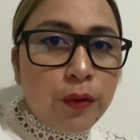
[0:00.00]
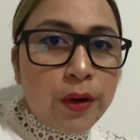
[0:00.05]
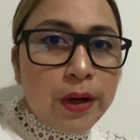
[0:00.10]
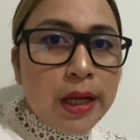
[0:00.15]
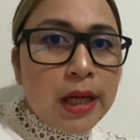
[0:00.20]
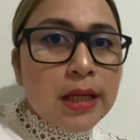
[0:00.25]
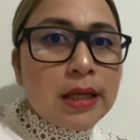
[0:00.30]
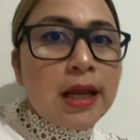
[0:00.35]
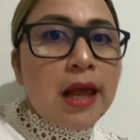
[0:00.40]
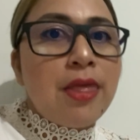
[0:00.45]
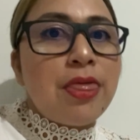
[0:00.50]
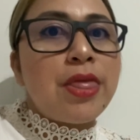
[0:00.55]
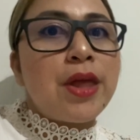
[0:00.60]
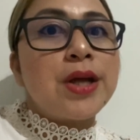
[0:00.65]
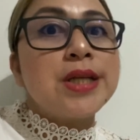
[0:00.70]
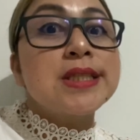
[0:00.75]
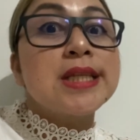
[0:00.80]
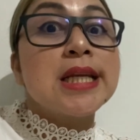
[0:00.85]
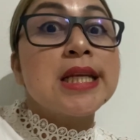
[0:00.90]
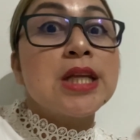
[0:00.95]
it, and
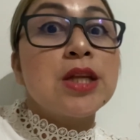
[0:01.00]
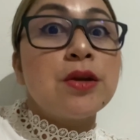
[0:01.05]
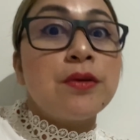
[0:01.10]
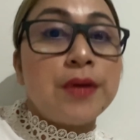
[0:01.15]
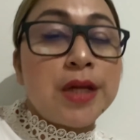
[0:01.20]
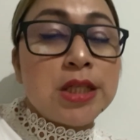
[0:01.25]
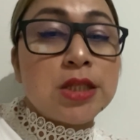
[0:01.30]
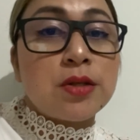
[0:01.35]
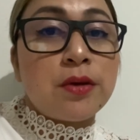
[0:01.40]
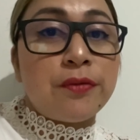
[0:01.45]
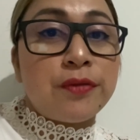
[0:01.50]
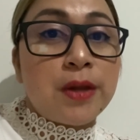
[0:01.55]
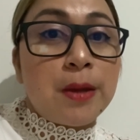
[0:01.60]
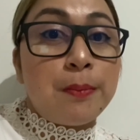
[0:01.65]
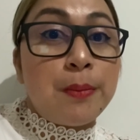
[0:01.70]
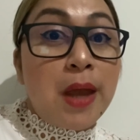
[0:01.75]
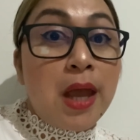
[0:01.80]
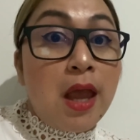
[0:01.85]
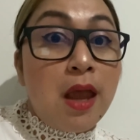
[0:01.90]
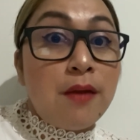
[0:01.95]
there's an increase of the
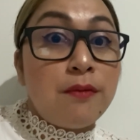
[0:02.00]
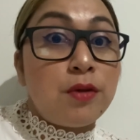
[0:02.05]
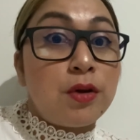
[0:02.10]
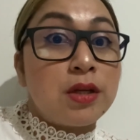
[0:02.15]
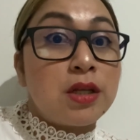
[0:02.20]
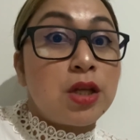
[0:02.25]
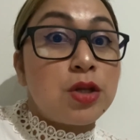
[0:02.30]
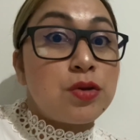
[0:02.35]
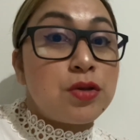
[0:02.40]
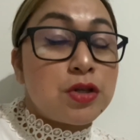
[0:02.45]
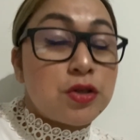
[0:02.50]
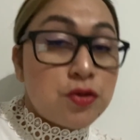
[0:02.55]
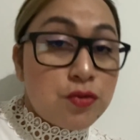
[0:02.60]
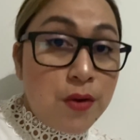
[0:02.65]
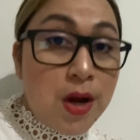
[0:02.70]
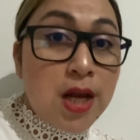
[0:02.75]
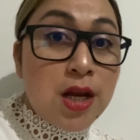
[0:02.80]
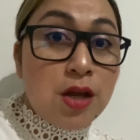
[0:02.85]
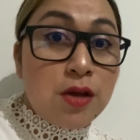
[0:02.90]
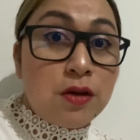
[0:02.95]
behavior that you're
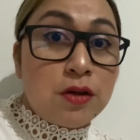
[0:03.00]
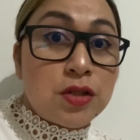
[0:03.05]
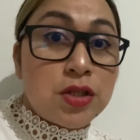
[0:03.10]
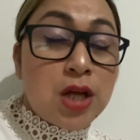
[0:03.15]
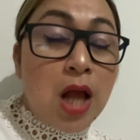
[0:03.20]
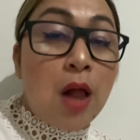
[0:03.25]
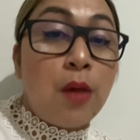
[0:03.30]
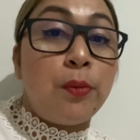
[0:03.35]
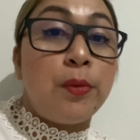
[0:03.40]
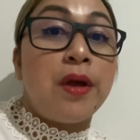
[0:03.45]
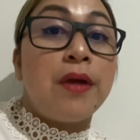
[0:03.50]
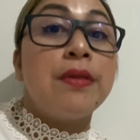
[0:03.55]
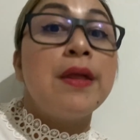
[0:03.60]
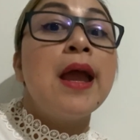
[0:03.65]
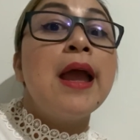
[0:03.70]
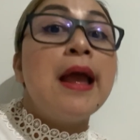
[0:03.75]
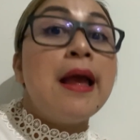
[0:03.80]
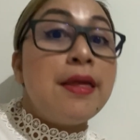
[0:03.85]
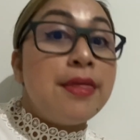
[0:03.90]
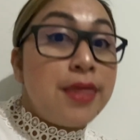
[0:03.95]
training your child with,
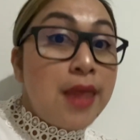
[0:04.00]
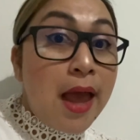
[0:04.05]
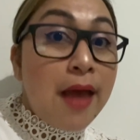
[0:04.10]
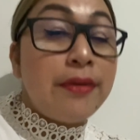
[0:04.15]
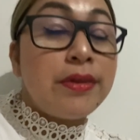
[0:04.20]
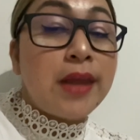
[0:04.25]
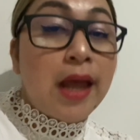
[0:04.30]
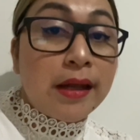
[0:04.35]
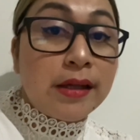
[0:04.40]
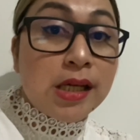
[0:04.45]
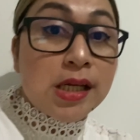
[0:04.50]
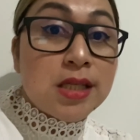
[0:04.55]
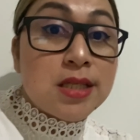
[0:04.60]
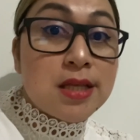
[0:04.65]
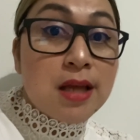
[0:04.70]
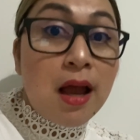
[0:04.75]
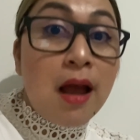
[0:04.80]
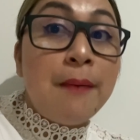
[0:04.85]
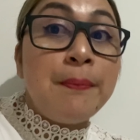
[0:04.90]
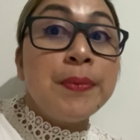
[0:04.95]
then that
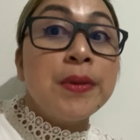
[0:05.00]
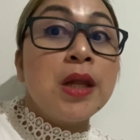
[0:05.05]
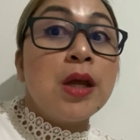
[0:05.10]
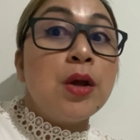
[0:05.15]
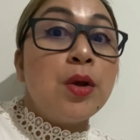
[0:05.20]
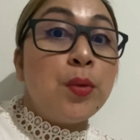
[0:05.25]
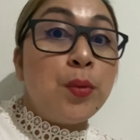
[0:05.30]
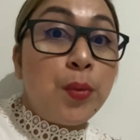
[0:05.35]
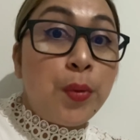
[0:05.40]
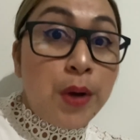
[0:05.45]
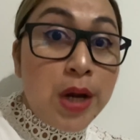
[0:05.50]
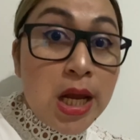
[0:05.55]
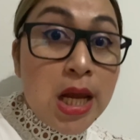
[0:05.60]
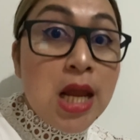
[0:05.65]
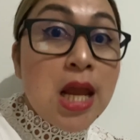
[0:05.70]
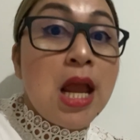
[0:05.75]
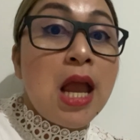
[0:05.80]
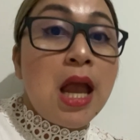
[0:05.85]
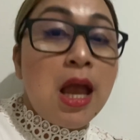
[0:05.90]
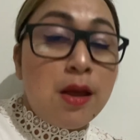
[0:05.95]
is a
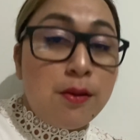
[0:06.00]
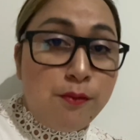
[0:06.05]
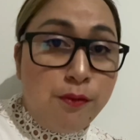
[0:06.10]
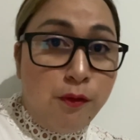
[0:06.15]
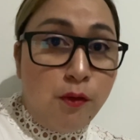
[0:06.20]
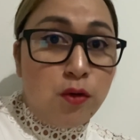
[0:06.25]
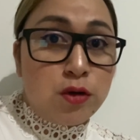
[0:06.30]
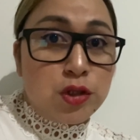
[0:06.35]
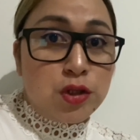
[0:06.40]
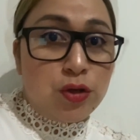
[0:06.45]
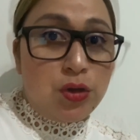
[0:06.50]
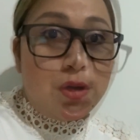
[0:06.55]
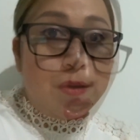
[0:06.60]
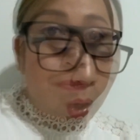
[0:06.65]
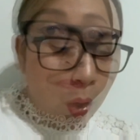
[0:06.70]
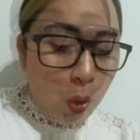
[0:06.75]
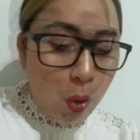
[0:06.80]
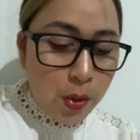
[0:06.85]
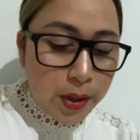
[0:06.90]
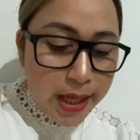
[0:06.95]
reinforcer.
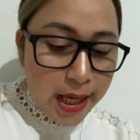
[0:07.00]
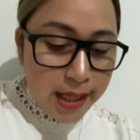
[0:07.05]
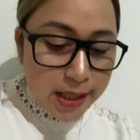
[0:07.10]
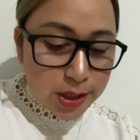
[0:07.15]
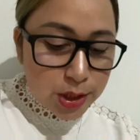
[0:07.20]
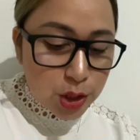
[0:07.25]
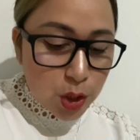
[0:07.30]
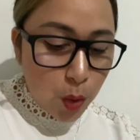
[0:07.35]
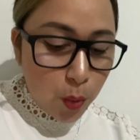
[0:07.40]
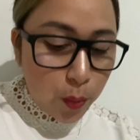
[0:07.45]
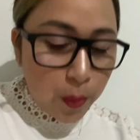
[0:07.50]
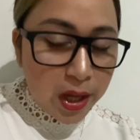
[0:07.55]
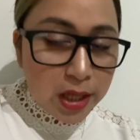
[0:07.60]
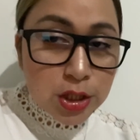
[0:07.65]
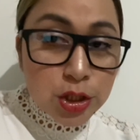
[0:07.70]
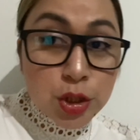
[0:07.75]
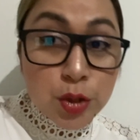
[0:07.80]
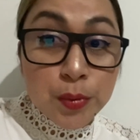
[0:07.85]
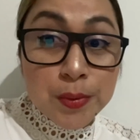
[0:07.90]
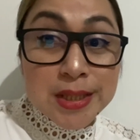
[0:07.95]
Okay, so
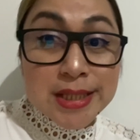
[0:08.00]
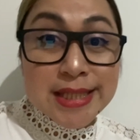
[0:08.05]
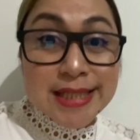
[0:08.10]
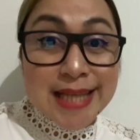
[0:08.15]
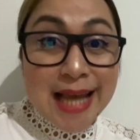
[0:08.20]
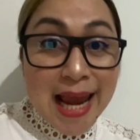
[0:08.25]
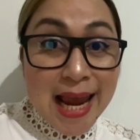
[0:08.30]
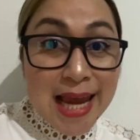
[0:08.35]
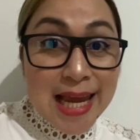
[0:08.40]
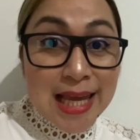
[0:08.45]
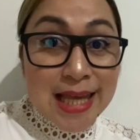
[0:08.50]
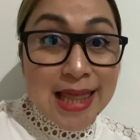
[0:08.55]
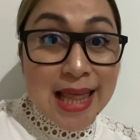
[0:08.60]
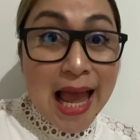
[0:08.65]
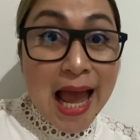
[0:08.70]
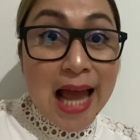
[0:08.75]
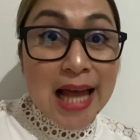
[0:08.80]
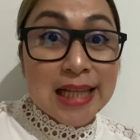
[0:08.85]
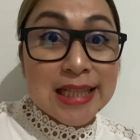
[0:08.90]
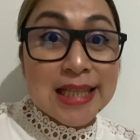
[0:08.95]
when do we say
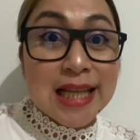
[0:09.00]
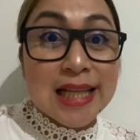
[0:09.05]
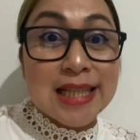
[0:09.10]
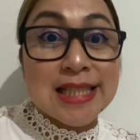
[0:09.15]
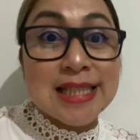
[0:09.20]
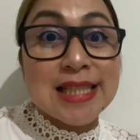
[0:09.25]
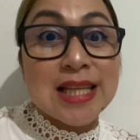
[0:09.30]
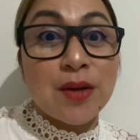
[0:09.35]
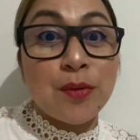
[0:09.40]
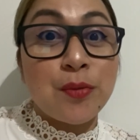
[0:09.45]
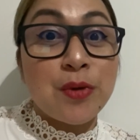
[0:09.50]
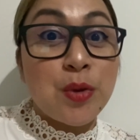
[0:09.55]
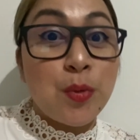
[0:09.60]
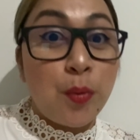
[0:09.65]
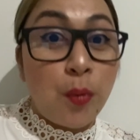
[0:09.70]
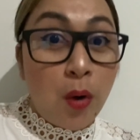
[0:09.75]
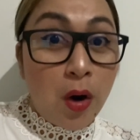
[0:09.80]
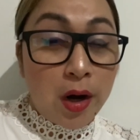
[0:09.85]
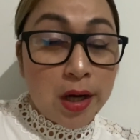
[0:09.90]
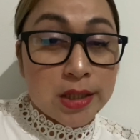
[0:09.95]
that that is a
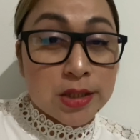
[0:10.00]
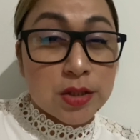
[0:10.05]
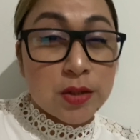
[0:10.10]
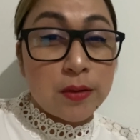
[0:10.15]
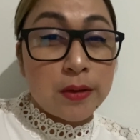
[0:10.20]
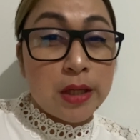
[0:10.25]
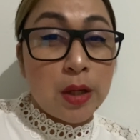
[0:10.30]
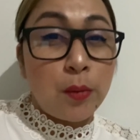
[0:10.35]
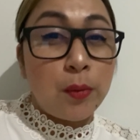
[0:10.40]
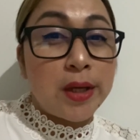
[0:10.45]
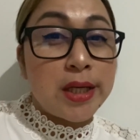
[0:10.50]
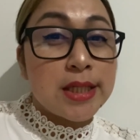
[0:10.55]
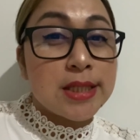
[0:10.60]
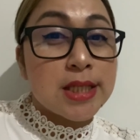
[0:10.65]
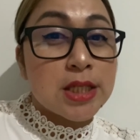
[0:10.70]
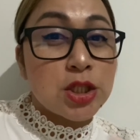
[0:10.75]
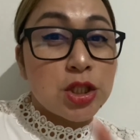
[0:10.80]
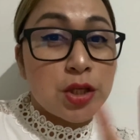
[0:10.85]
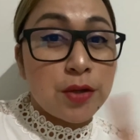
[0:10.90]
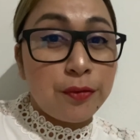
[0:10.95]
reward? Okay, what is
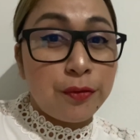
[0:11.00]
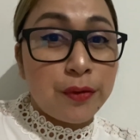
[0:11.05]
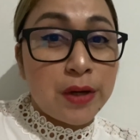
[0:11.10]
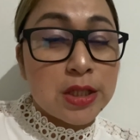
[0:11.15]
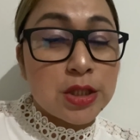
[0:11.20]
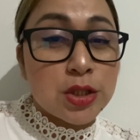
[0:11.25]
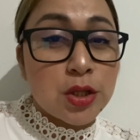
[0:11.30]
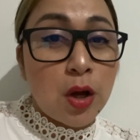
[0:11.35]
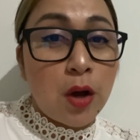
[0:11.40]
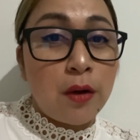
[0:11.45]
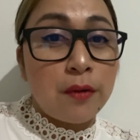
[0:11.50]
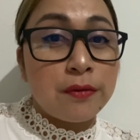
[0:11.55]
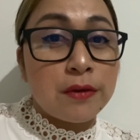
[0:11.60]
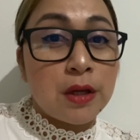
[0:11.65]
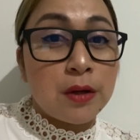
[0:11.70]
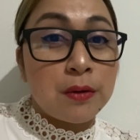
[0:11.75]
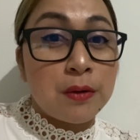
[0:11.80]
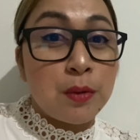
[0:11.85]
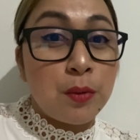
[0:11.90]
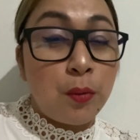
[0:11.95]
the difference of
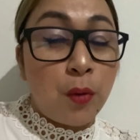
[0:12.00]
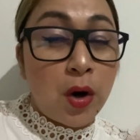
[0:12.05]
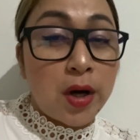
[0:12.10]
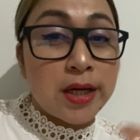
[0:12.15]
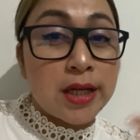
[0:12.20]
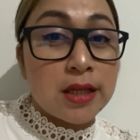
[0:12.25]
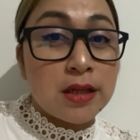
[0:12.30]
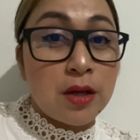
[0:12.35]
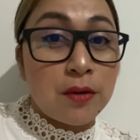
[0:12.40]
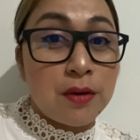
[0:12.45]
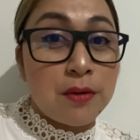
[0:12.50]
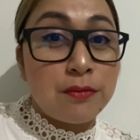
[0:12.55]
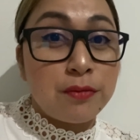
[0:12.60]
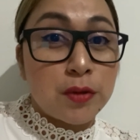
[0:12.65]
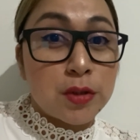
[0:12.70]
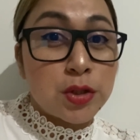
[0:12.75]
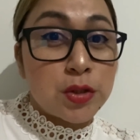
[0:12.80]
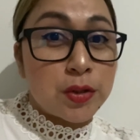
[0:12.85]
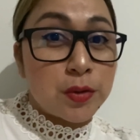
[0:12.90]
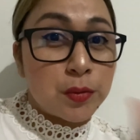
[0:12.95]
the reward and the
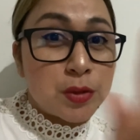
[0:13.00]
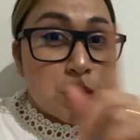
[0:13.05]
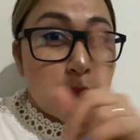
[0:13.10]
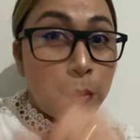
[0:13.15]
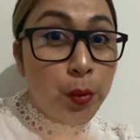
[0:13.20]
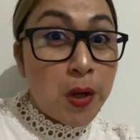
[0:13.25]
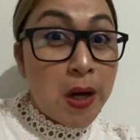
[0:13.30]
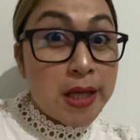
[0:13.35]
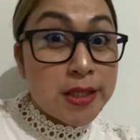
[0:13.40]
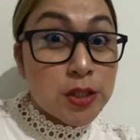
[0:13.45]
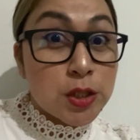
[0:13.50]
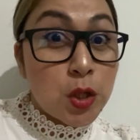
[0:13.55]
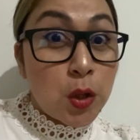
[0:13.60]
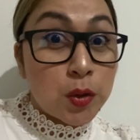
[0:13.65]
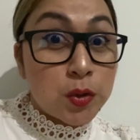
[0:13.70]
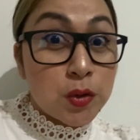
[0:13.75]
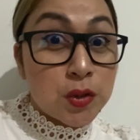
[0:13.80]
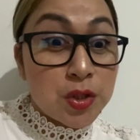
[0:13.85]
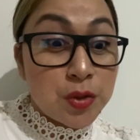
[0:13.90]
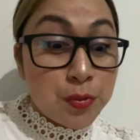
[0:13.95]
reinforcer? So let's
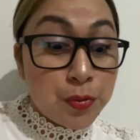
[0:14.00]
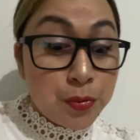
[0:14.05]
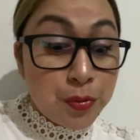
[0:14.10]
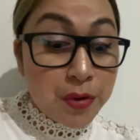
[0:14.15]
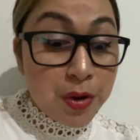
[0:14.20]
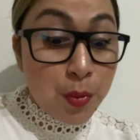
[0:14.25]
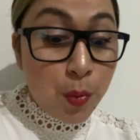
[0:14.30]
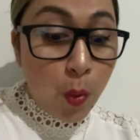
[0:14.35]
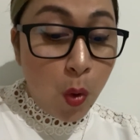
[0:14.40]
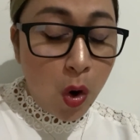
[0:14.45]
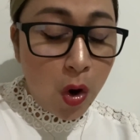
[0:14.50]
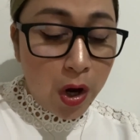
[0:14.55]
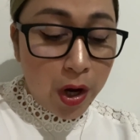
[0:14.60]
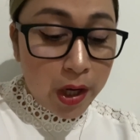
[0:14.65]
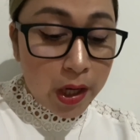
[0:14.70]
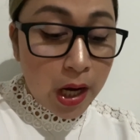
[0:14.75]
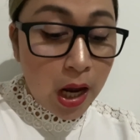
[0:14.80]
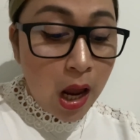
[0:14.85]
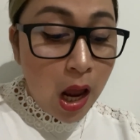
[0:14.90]
go to the reward.